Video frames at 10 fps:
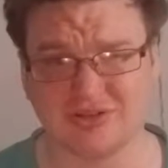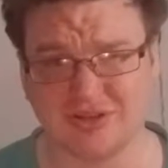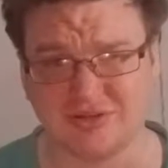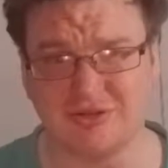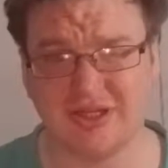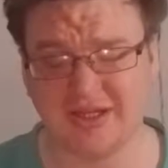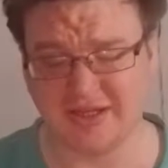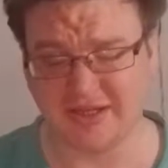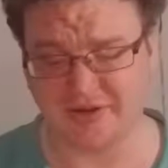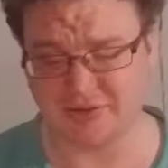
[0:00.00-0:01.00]
So
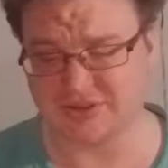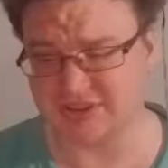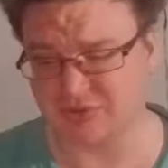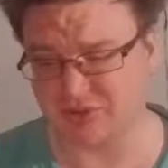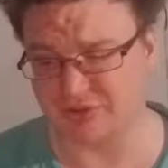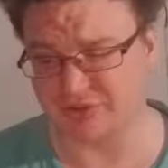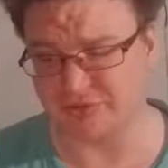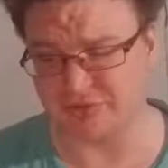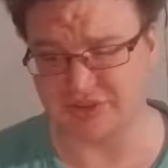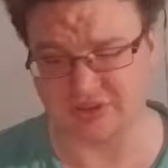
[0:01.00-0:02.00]
I don't see why you
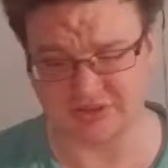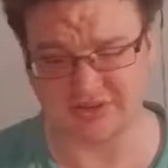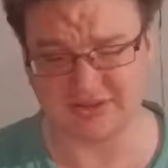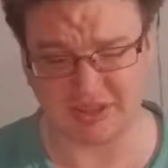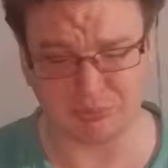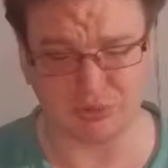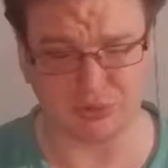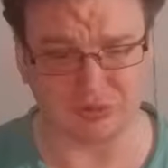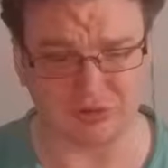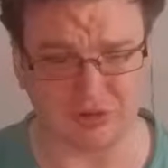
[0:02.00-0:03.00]
couldn't just tap
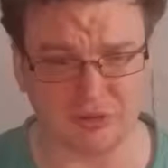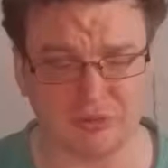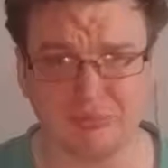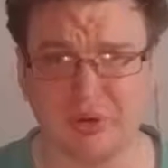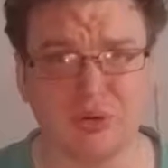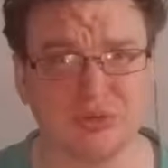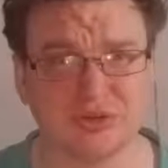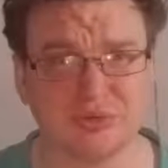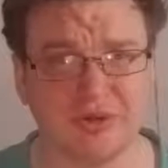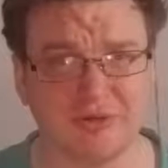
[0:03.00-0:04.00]
your own
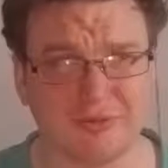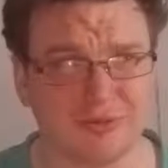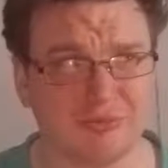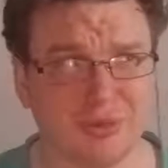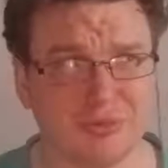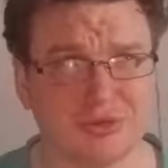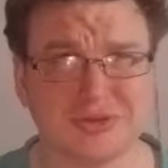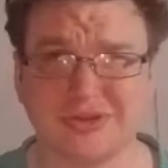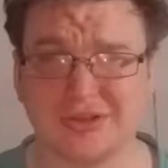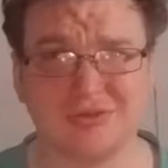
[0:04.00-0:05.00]
bones with your own bones.
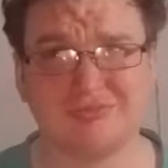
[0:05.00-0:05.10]
So